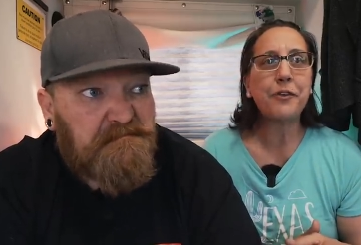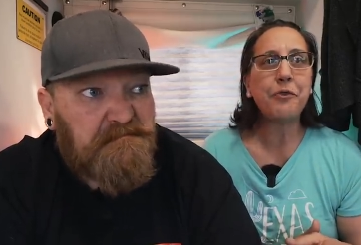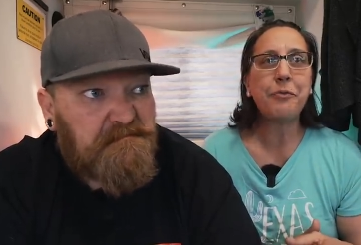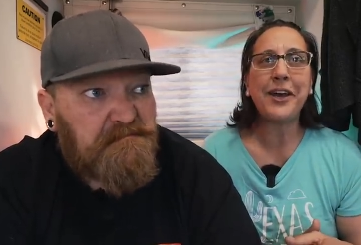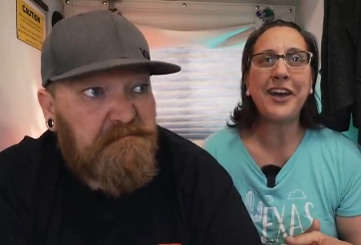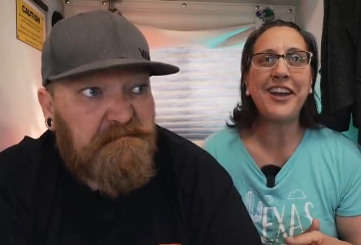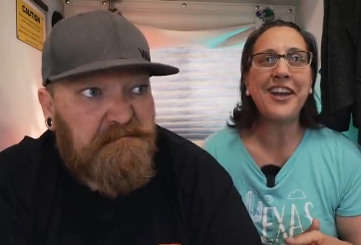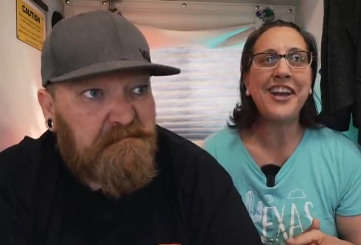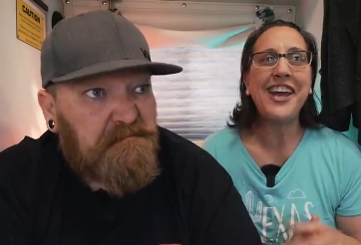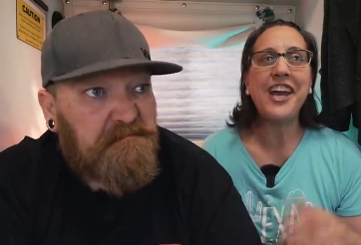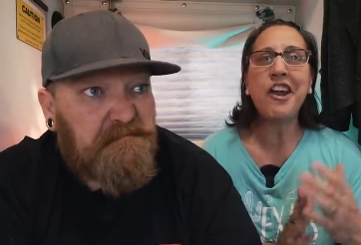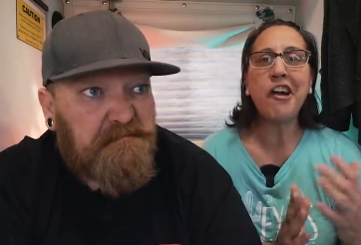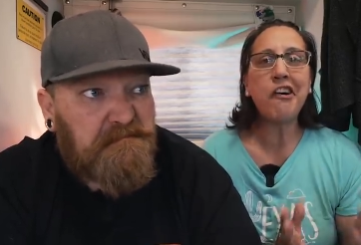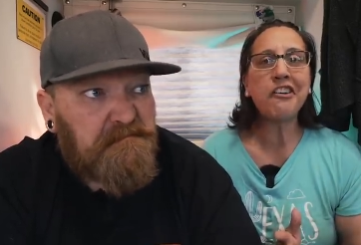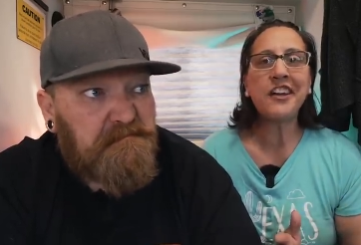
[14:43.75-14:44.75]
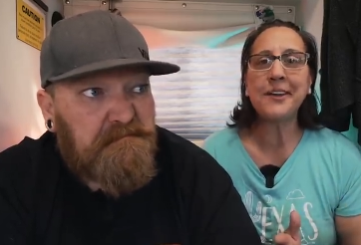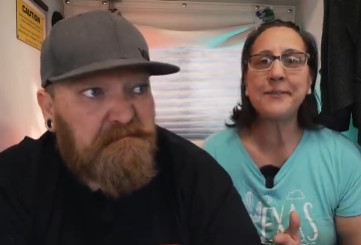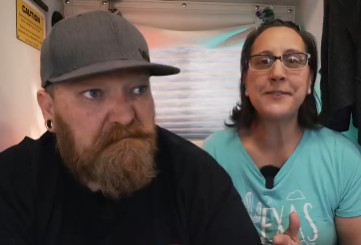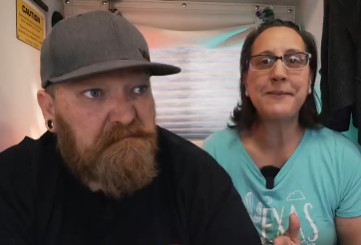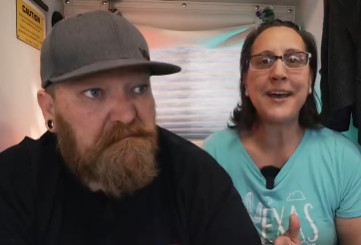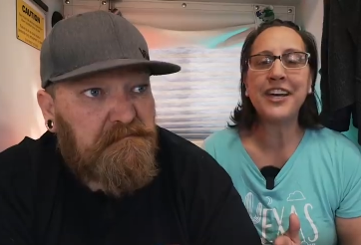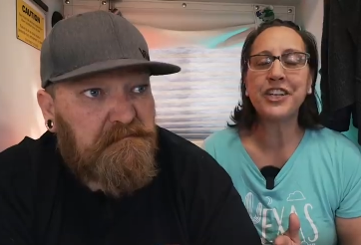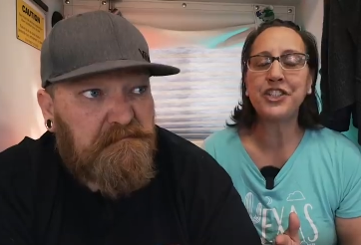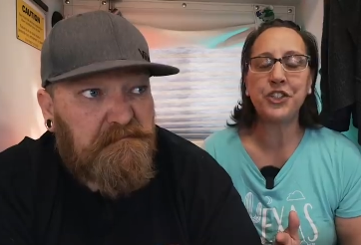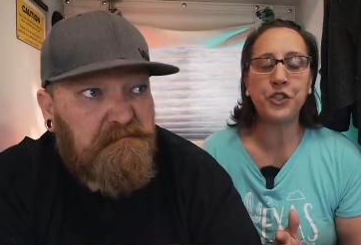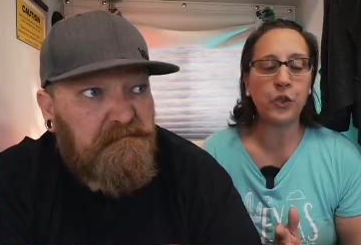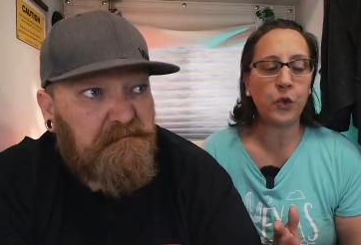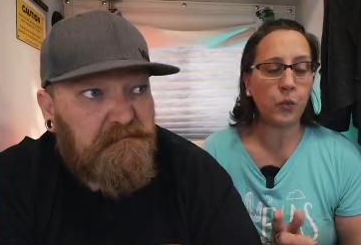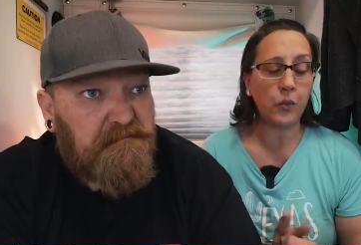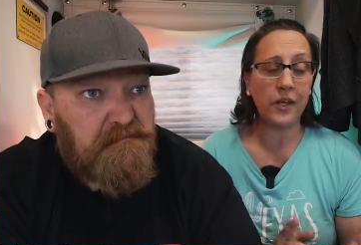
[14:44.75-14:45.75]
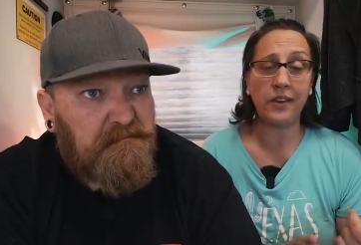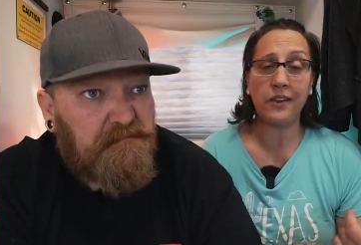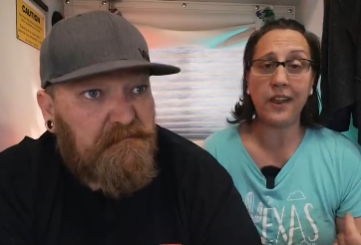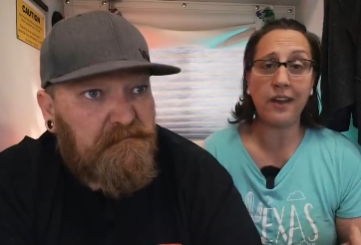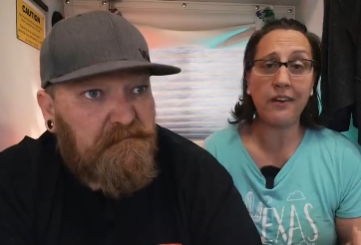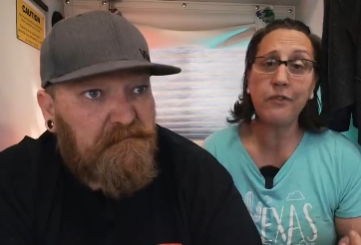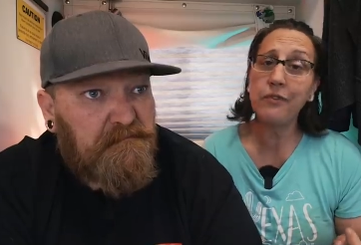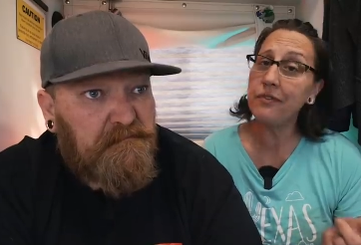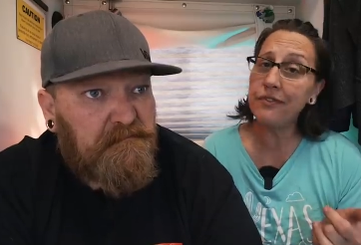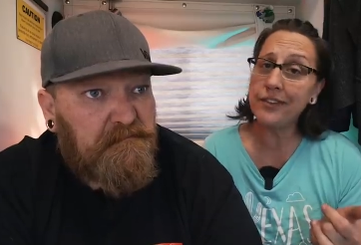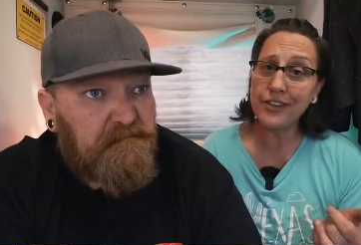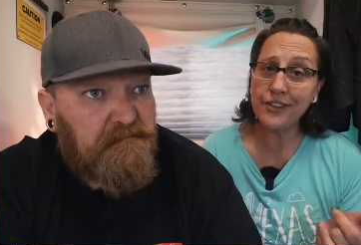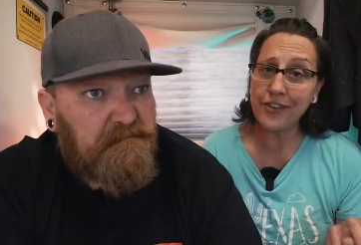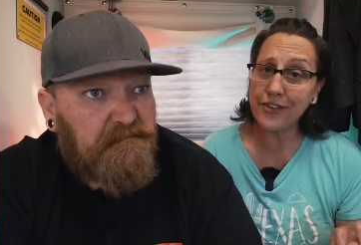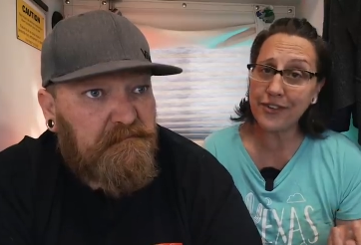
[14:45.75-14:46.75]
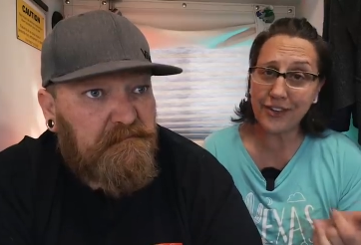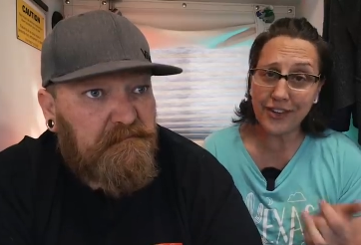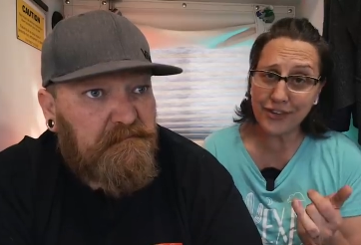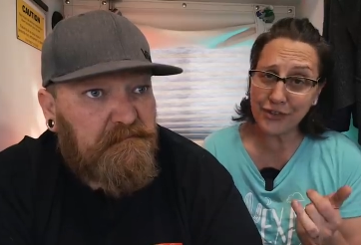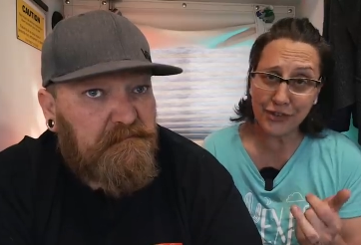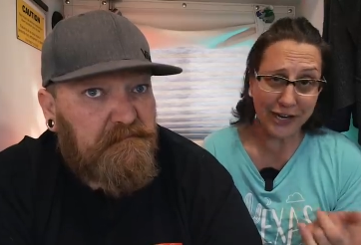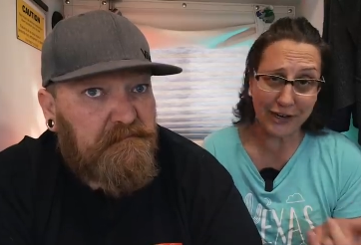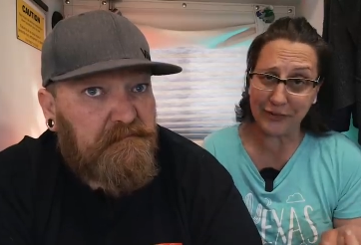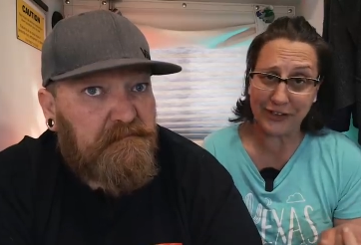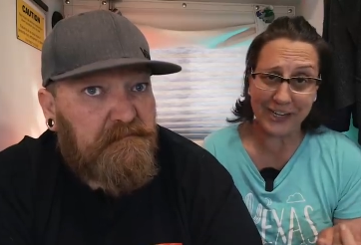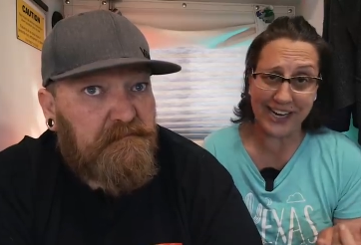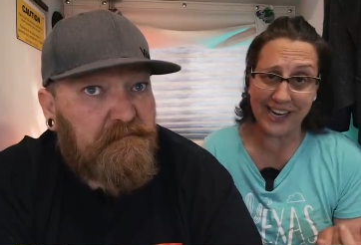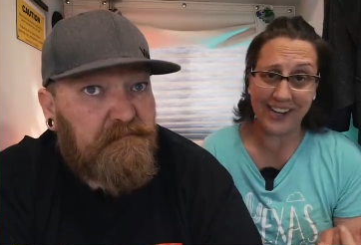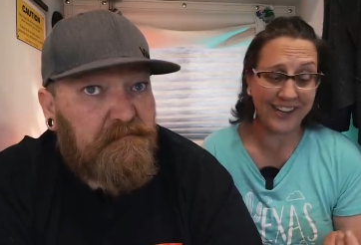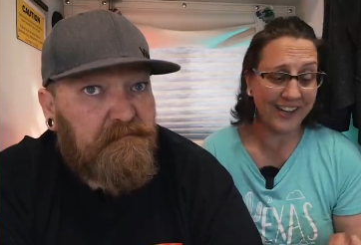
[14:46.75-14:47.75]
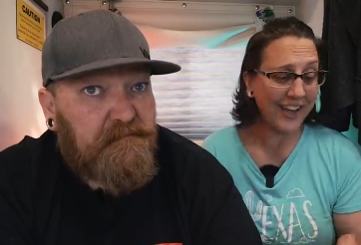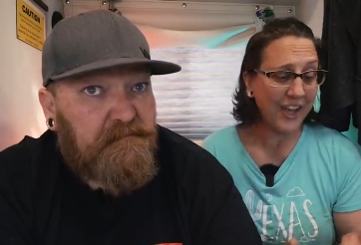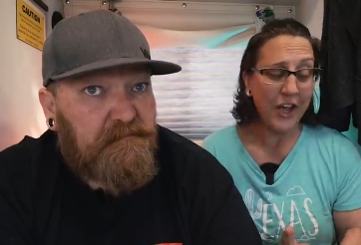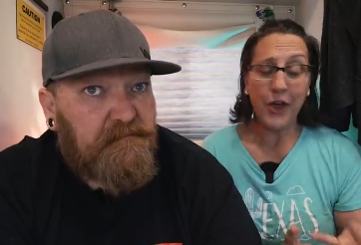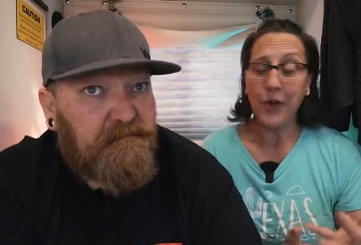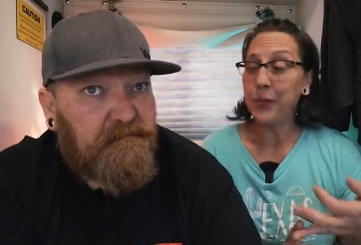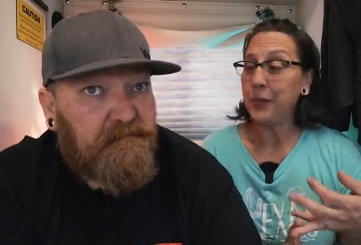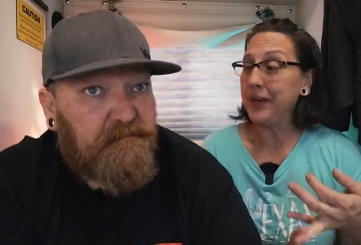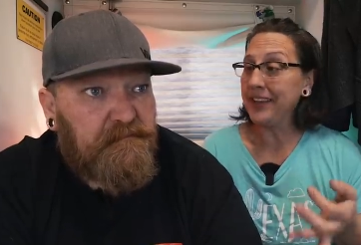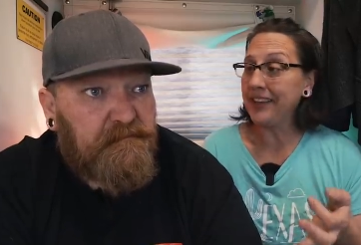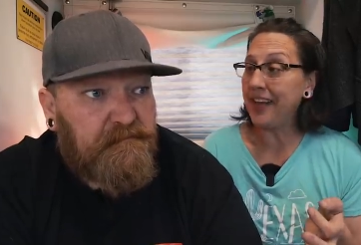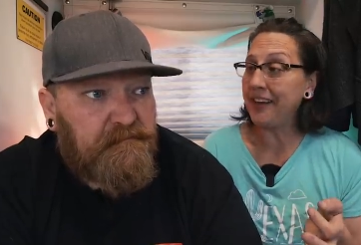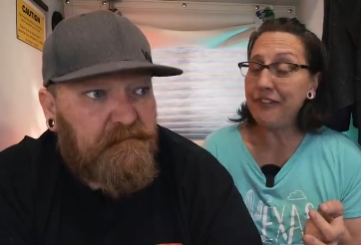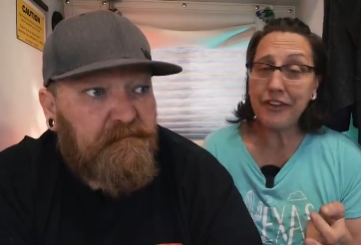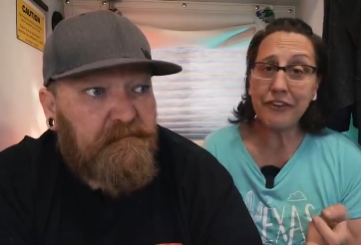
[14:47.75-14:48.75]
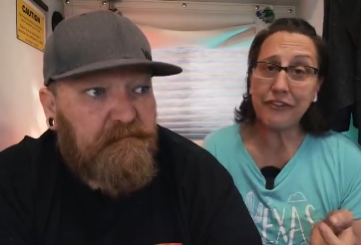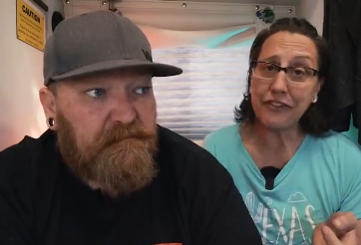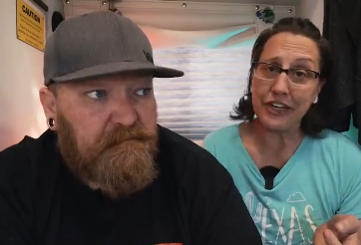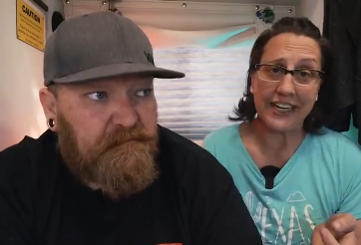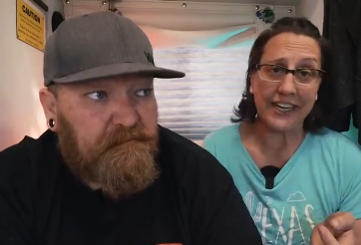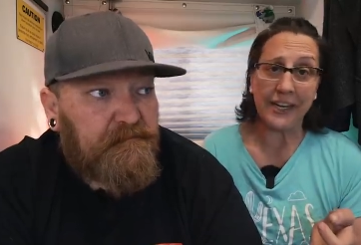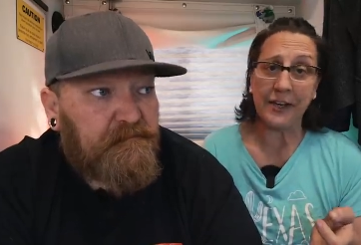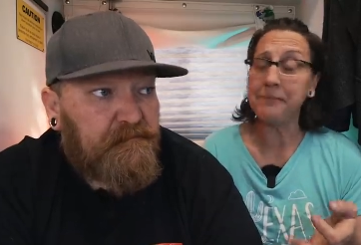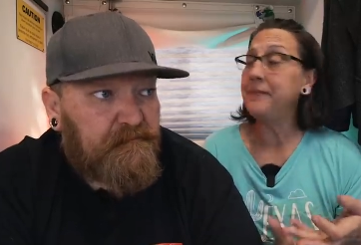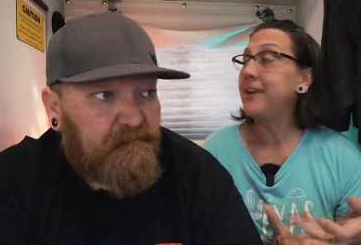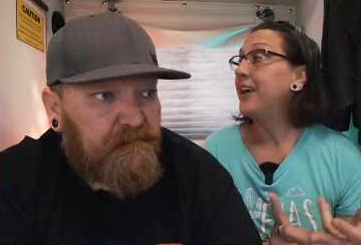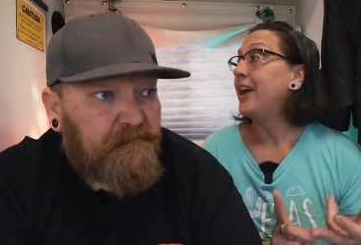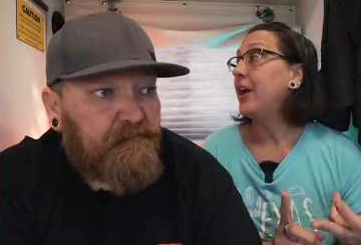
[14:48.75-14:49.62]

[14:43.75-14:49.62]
Speaker 1: but it all comes back to we love this the truck we're in, we love the freedom,